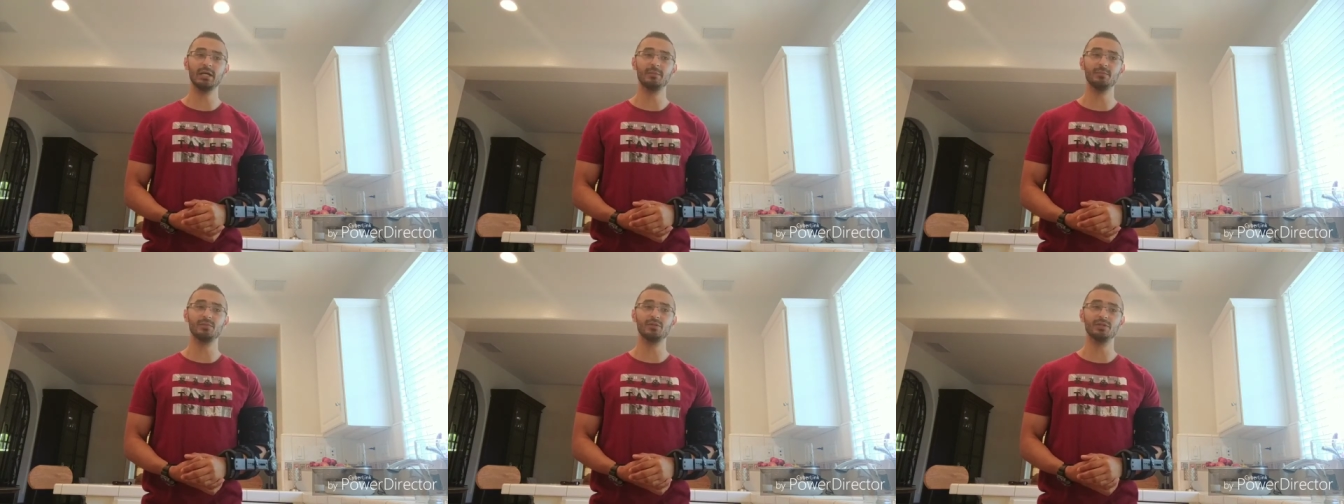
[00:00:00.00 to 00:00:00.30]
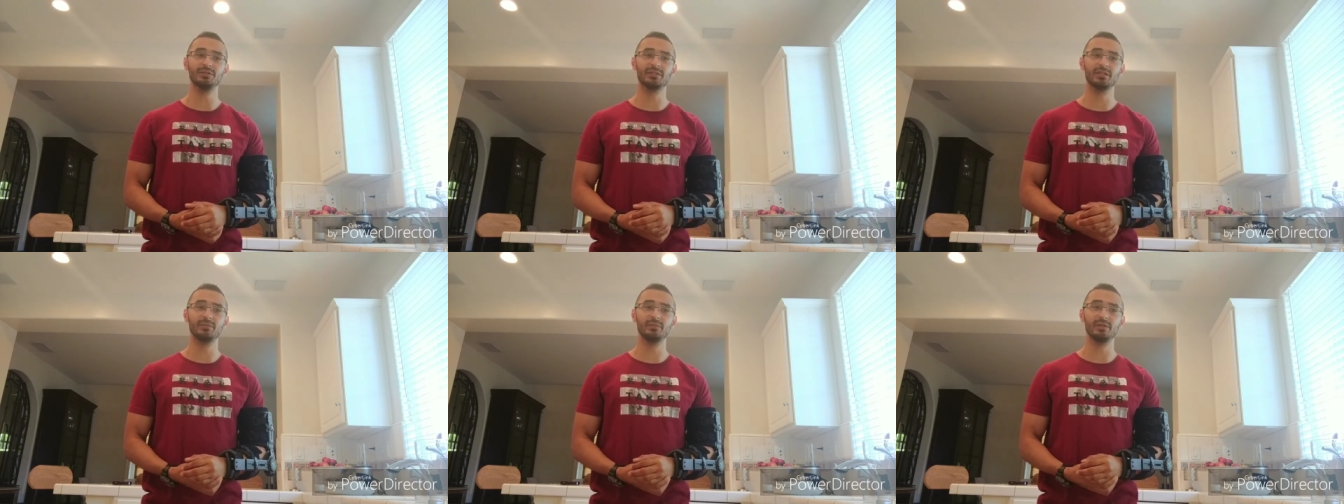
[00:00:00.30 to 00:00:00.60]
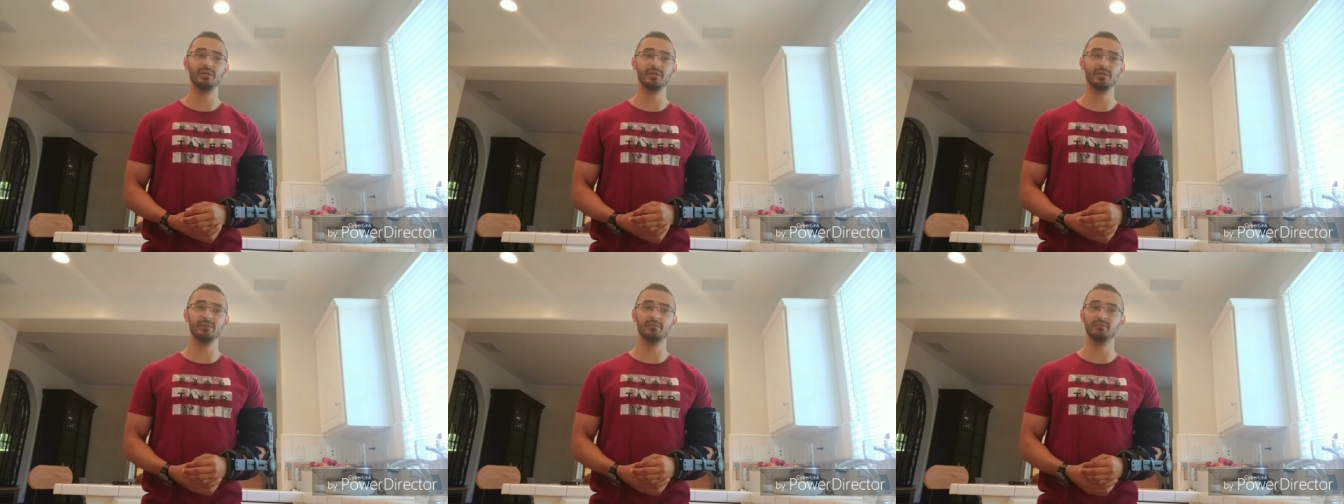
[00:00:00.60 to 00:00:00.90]
Just gonna
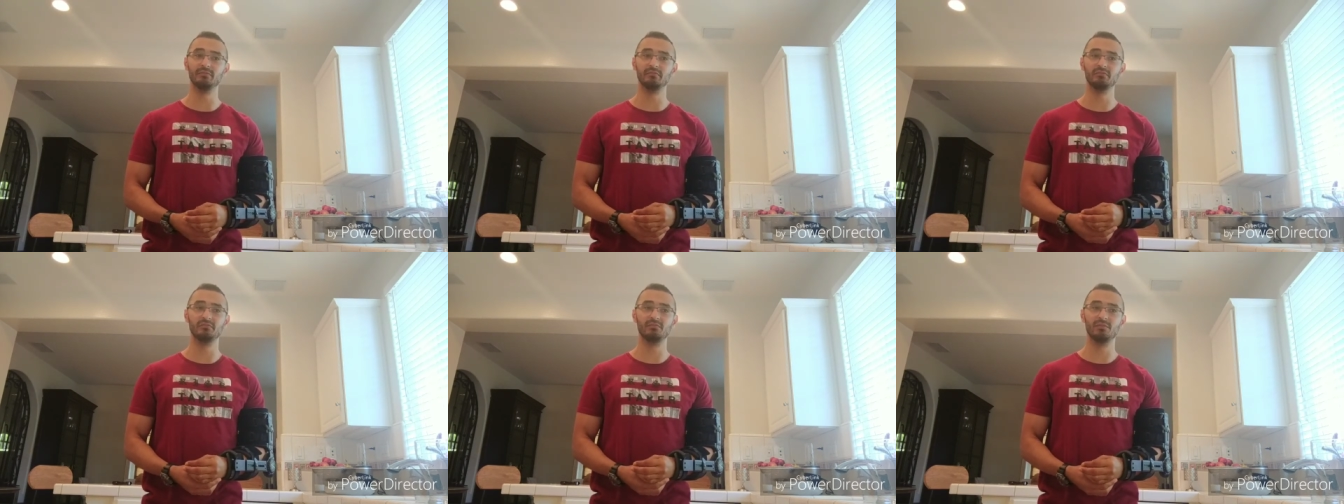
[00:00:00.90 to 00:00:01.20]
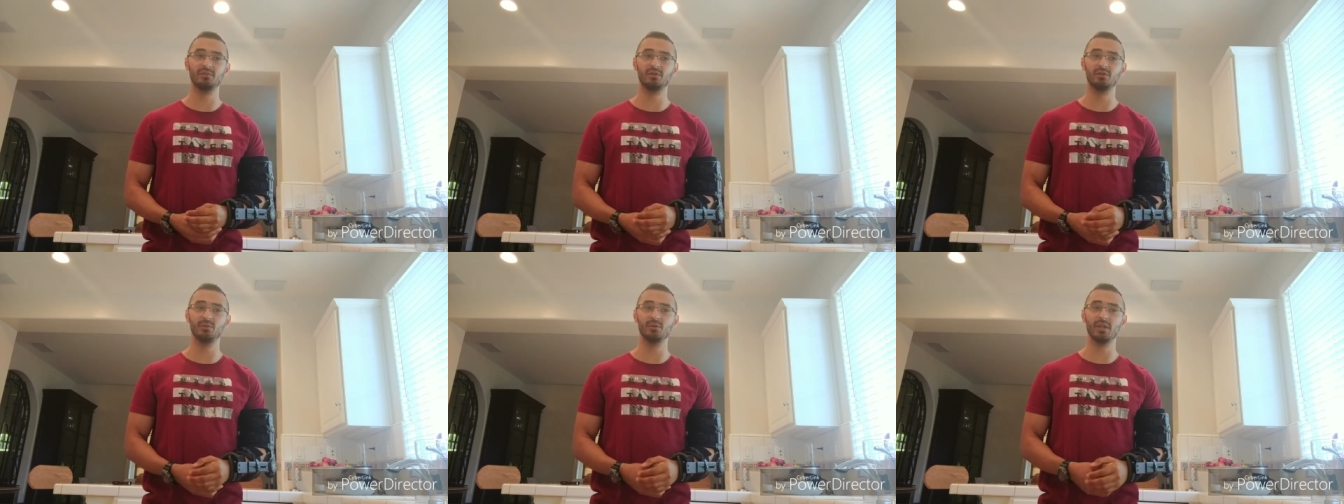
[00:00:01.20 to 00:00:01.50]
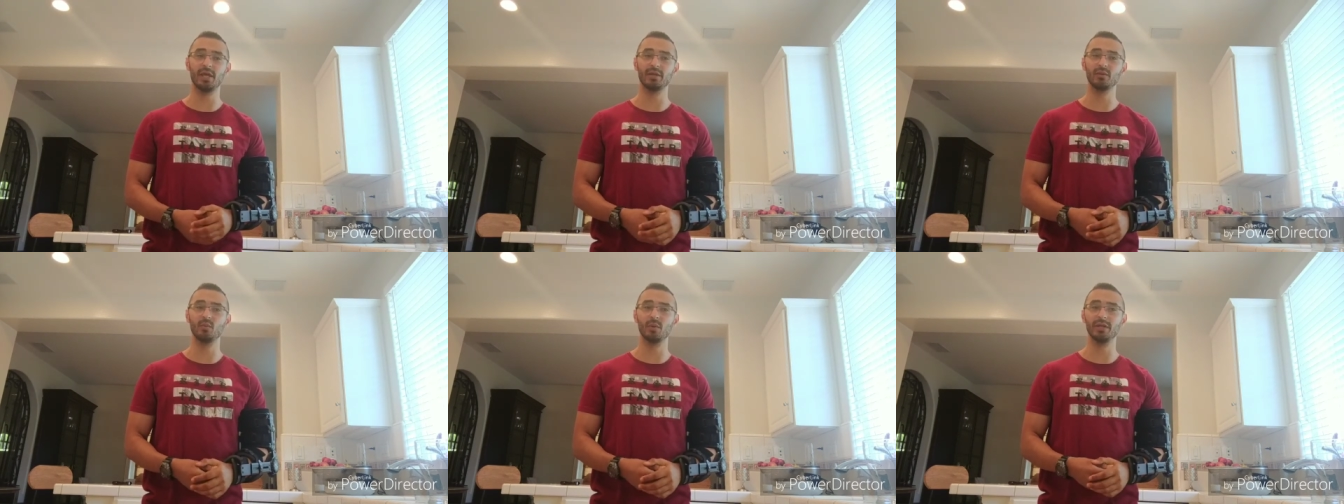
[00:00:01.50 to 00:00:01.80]
be doing
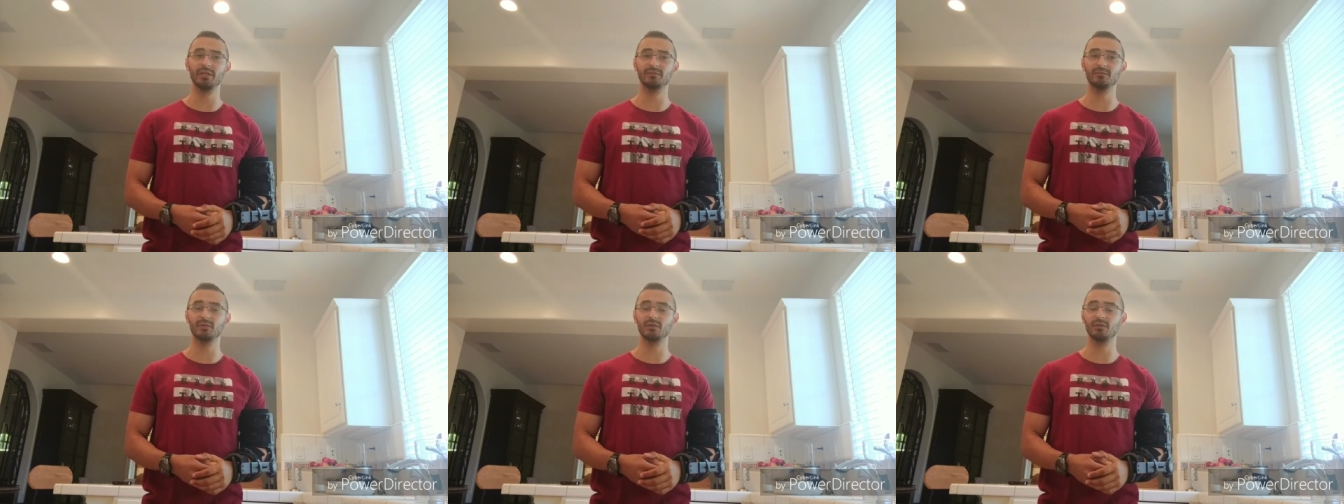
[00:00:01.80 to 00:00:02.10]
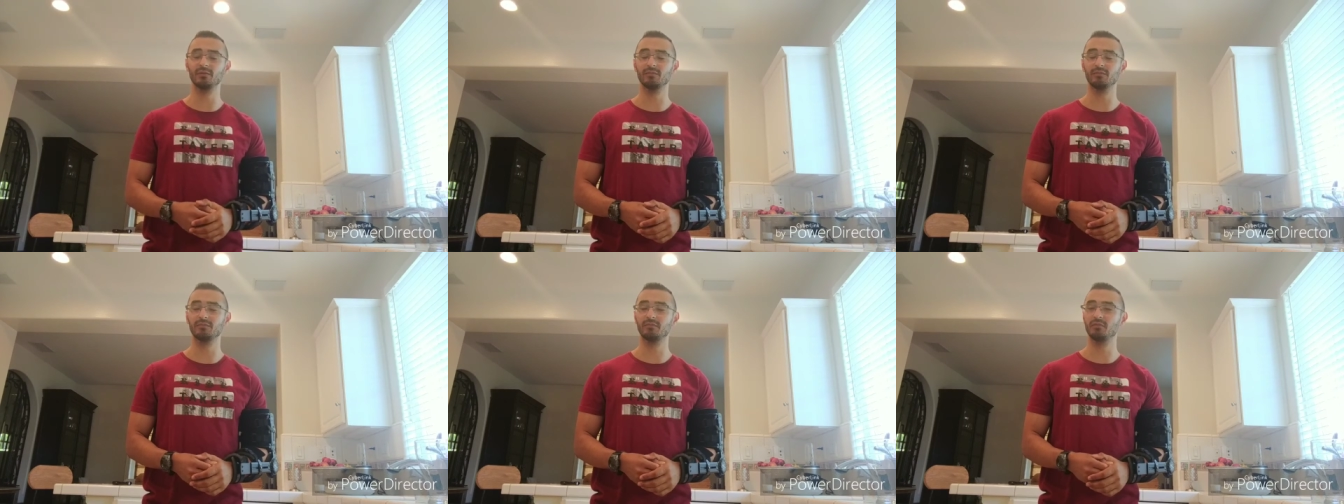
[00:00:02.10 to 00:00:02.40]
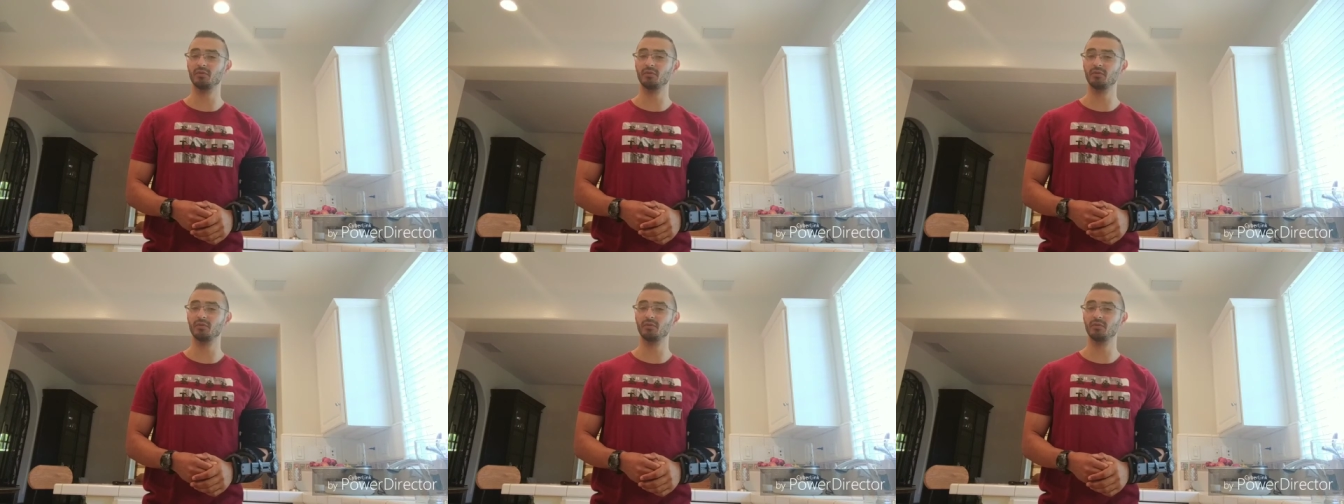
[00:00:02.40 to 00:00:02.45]
light weights for